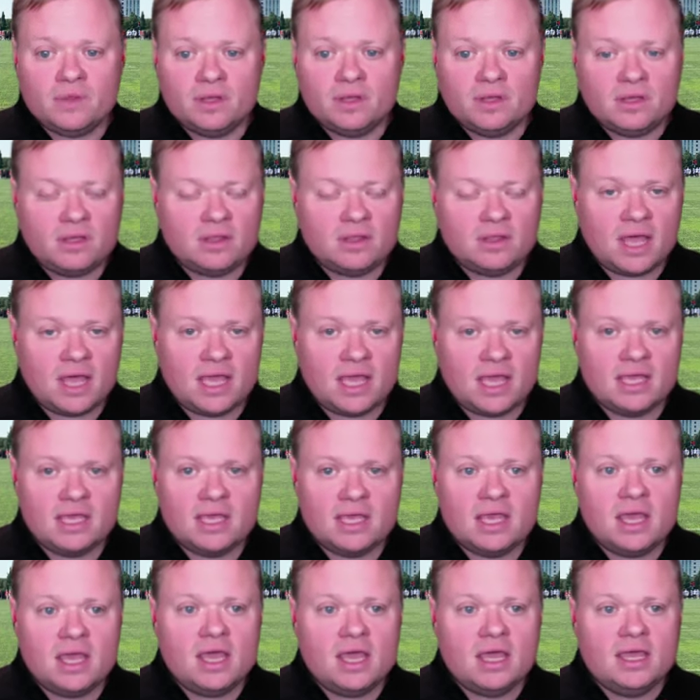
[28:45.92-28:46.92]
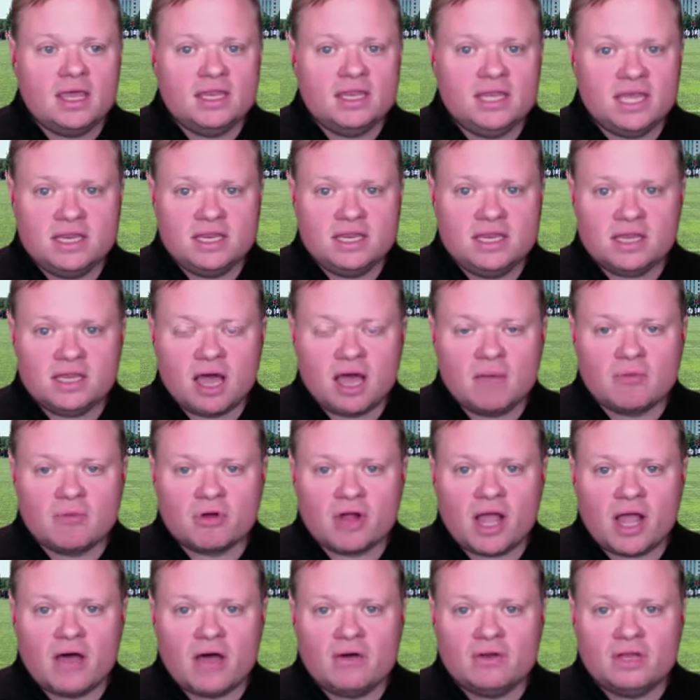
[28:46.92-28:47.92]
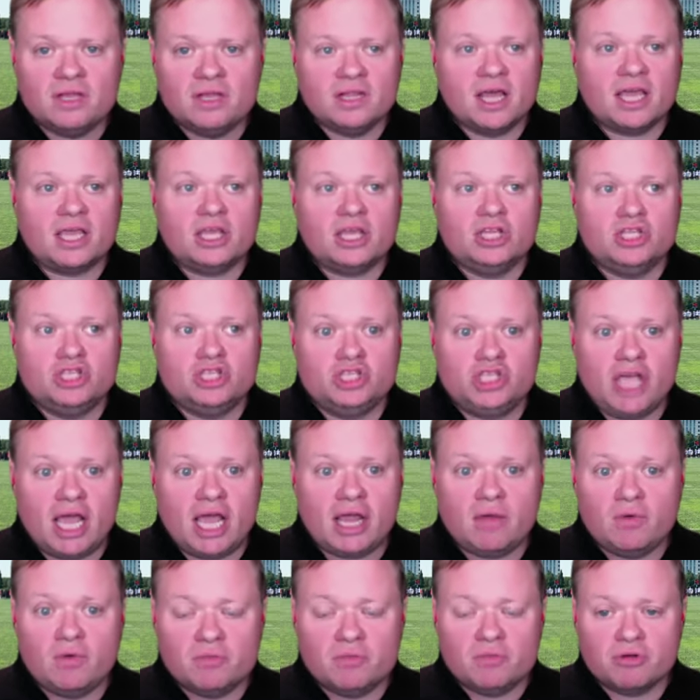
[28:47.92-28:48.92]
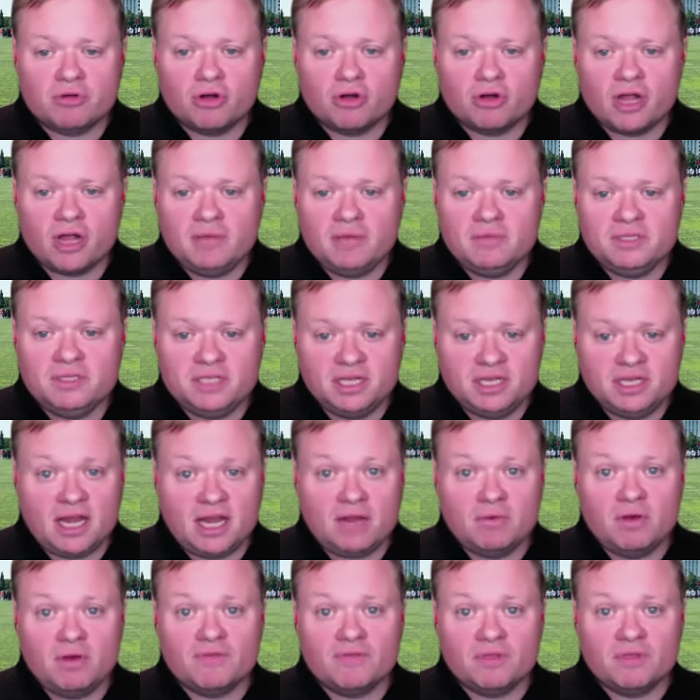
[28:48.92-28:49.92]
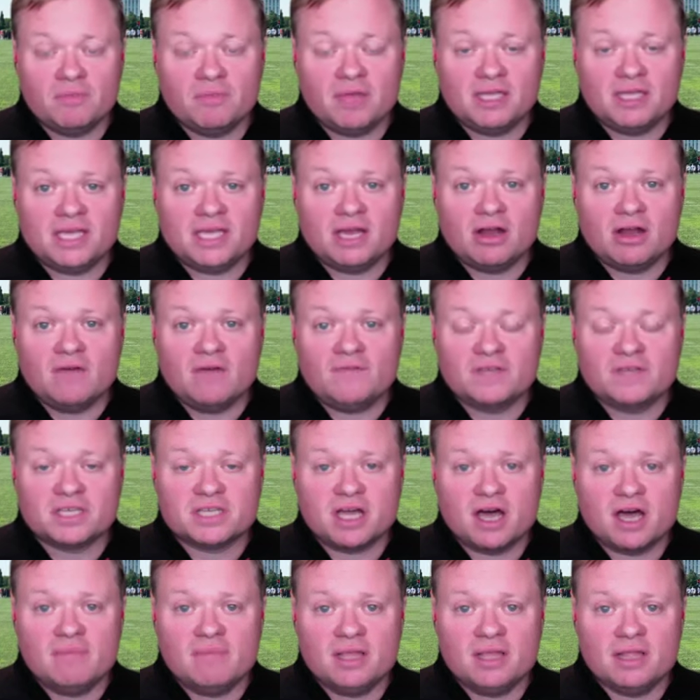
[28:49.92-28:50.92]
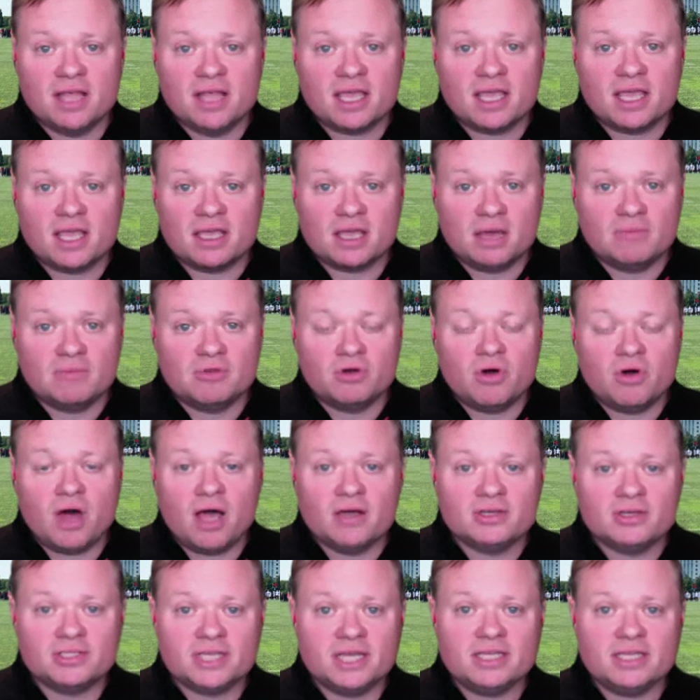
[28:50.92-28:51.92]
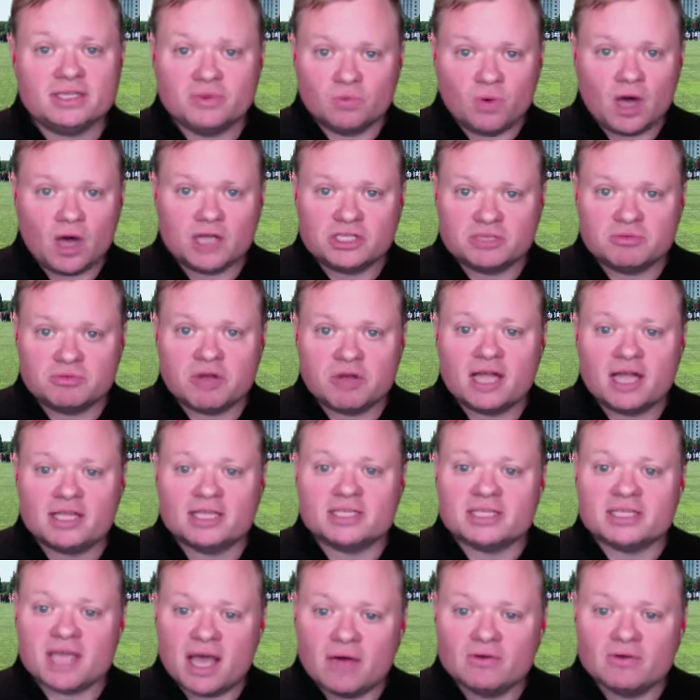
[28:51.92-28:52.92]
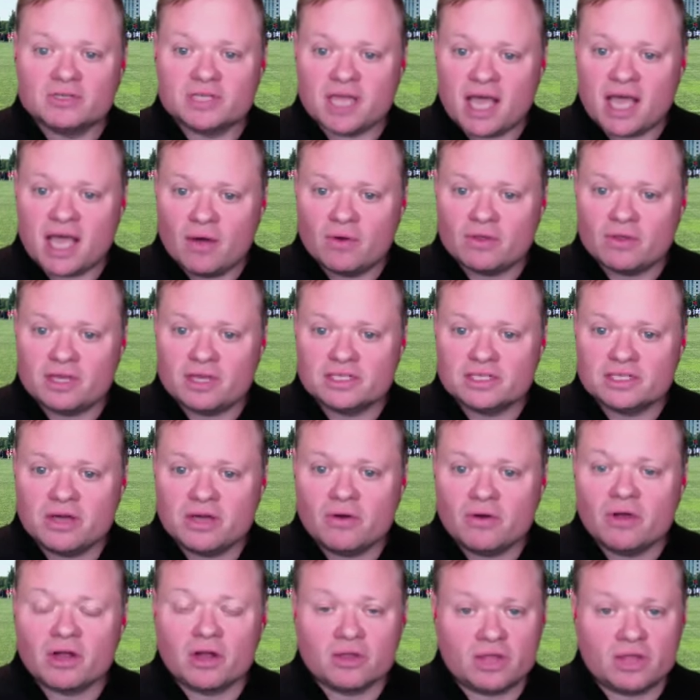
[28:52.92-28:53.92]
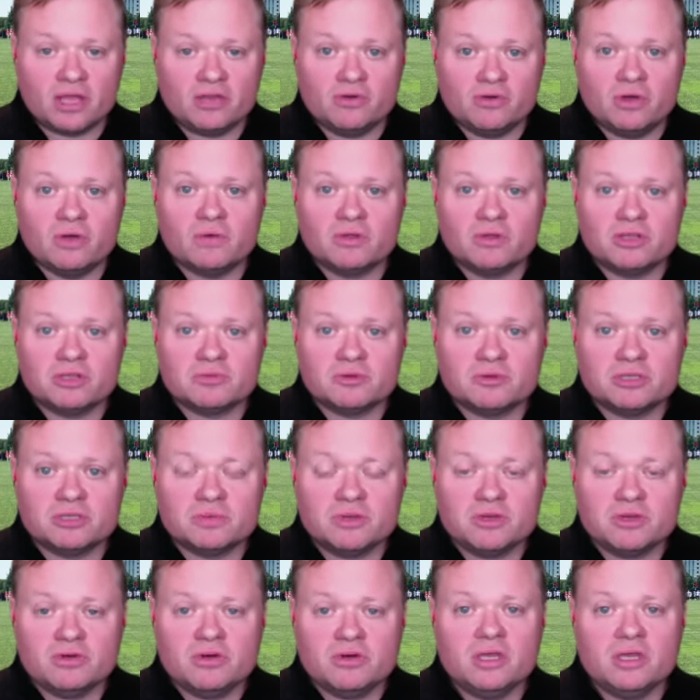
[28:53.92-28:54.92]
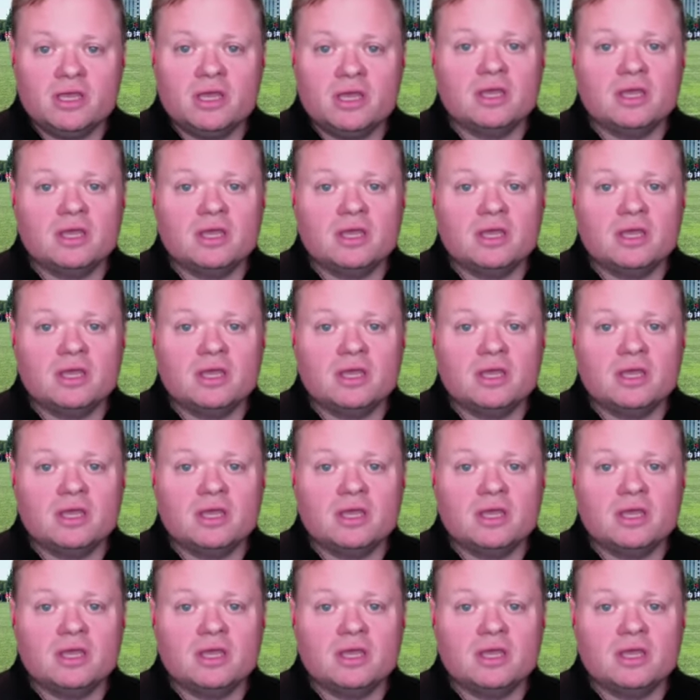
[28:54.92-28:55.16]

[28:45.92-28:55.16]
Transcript: They didn't come around and like check with programs. Did anyone from the Big Ten office come and like come to Ohio State to watch practice? How are things going? Are they doing what they're supposed to be doing?